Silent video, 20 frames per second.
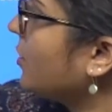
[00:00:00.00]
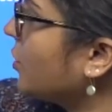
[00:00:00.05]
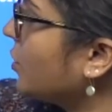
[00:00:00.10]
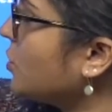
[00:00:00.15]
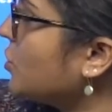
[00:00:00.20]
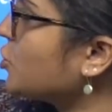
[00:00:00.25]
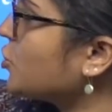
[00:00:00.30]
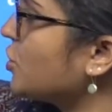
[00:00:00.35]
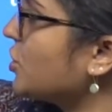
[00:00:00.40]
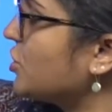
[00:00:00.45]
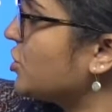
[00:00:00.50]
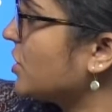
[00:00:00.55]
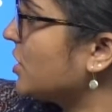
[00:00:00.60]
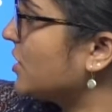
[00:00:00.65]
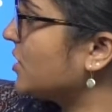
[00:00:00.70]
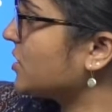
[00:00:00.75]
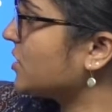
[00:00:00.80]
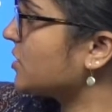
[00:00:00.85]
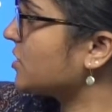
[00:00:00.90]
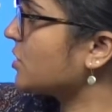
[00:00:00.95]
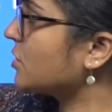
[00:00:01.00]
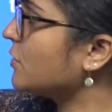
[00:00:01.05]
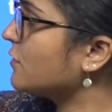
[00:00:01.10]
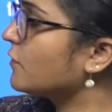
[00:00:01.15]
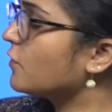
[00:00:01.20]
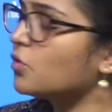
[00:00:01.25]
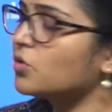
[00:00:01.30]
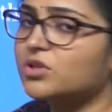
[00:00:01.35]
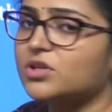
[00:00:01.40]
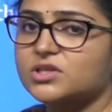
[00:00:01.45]
judicial decision.
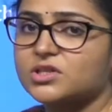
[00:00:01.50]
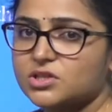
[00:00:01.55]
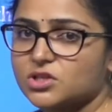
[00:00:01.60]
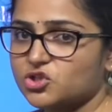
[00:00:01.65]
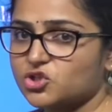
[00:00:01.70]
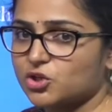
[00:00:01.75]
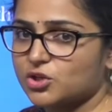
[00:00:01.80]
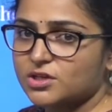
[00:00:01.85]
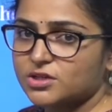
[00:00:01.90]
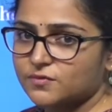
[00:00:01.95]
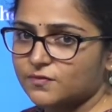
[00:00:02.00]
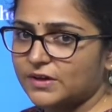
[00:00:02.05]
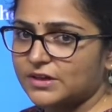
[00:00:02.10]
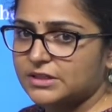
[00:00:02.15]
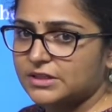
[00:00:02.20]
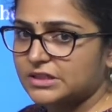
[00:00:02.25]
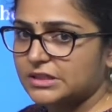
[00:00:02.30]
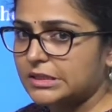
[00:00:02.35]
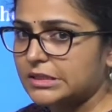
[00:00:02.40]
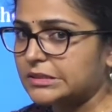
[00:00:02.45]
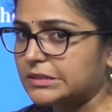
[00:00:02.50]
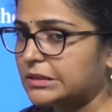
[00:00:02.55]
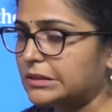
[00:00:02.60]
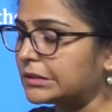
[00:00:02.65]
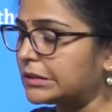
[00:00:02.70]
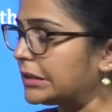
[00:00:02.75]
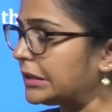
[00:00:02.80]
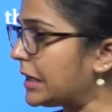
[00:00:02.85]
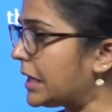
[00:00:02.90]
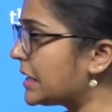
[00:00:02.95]
Of course, this is just we discussed
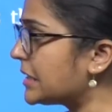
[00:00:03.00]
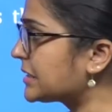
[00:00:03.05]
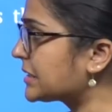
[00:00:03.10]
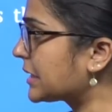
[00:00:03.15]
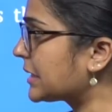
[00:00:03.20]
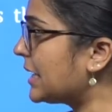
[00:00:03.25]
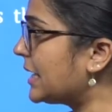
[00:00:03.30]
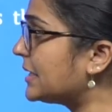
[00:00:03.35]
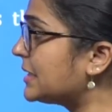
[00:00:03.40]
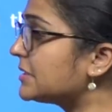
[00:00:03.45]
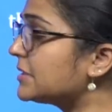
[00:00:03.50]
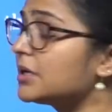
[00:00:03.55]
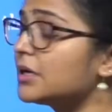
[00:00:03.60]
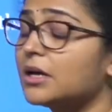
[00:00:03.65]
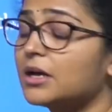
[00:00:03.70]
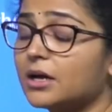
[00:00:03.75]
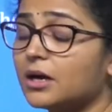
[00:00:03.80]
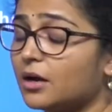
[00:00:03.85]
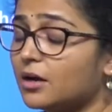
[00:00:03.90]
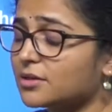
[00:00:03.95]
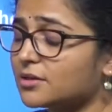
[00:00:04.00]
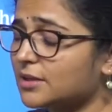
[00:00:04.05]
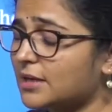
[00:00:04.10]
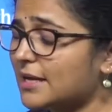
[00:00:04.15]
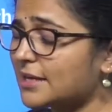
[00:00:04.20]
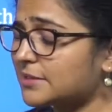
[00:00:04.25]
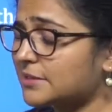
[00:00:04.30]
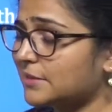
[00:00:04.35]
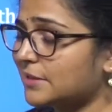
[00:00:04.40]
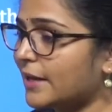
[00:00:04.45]
in the last
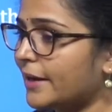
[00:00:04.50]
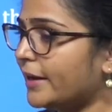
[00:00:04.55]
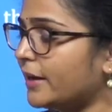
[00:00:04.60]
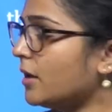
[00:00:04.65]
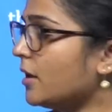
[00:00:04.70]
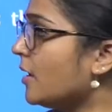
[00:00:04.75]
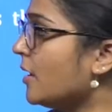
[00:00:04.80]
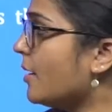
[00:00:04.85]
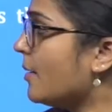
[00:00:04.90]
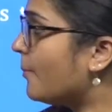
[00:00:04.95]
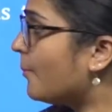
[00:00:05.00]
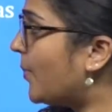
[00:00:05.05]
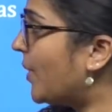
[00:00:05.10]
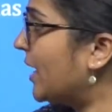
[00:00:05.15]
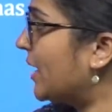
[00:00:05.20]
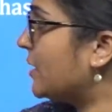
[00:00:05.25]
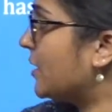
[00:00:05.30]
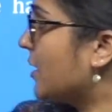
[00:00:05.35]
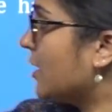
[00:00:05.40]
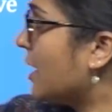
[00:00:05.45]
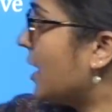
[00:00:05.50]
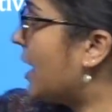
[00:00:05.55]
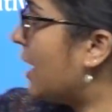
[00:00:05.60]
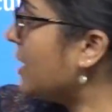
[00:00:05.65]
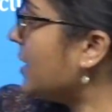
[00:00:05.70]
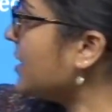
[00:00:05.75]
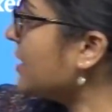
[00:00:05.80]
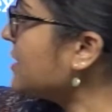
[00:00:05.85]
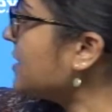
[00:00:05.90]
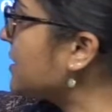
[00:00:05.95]
slide, but
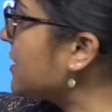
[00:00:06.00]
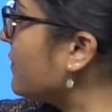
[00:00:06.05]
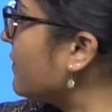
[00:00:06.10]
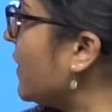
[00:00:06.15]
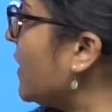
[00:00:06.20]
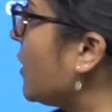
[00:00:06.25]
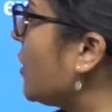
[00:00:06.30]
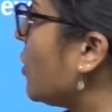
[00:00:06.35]
under civil